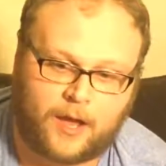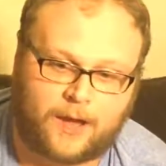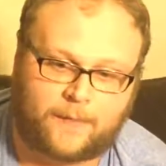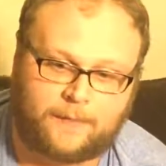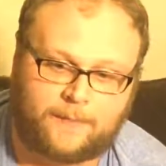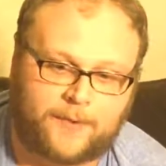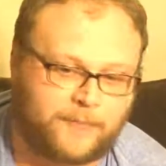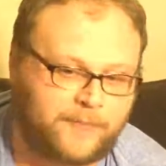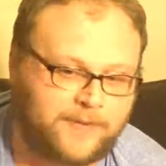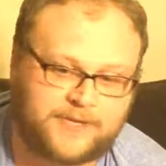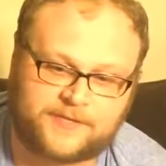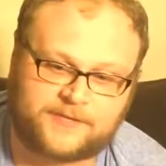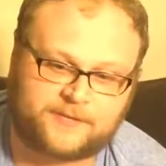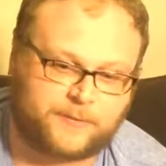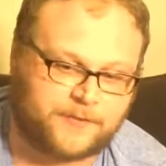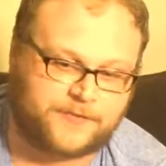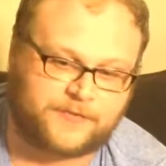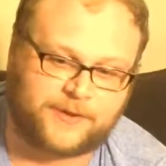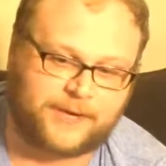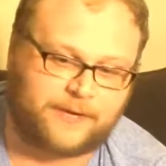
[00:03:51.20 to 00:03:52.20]
But
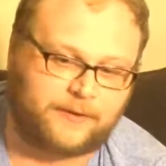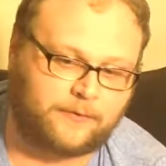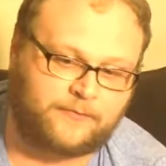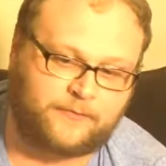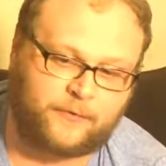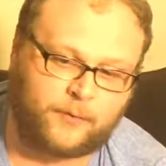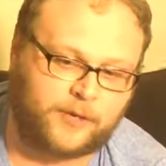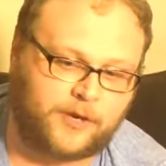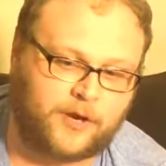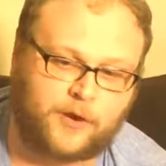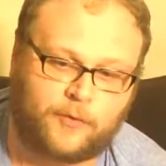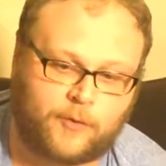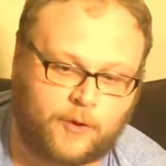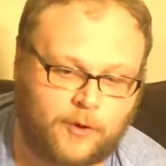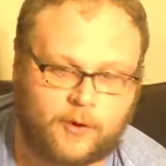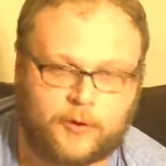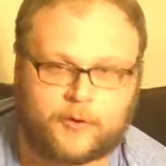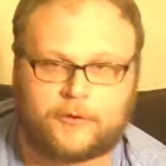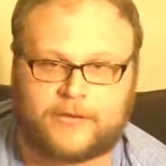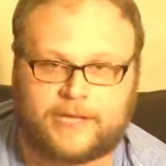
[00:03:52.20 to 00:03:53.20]
we're trying to forego
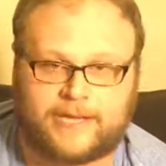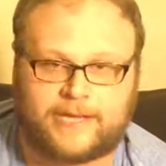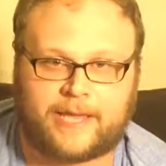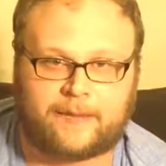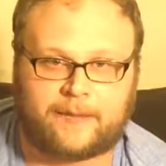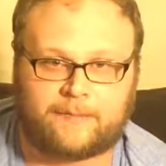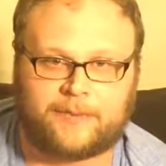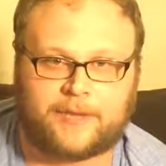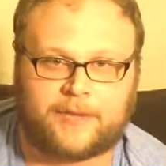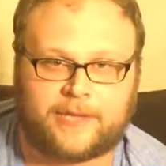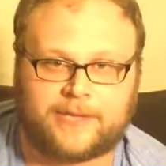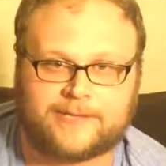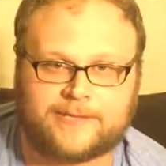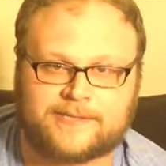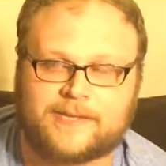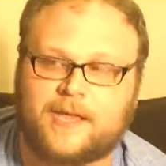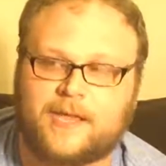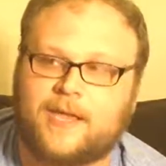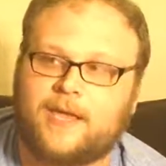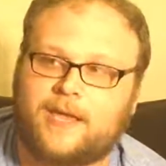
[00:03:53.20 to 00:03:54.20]
our early game
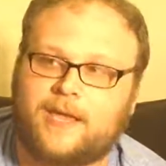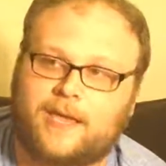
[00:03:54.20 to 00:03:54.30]
plans